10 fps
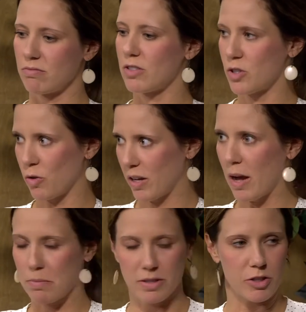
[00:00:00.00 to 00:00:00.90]
stone
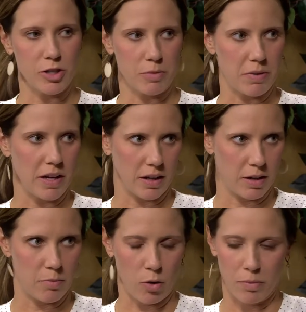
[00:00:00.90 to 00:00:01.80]
composition being an
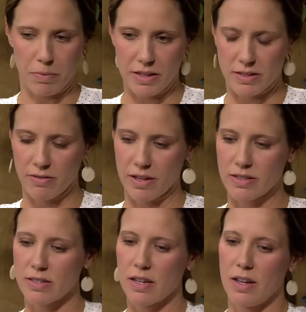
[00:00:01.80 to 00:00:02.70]
important piece of
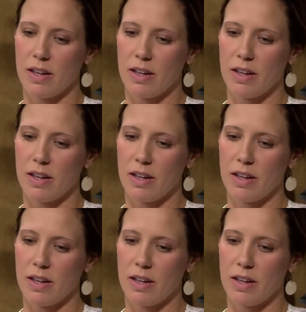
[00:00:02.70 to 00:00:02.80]
this,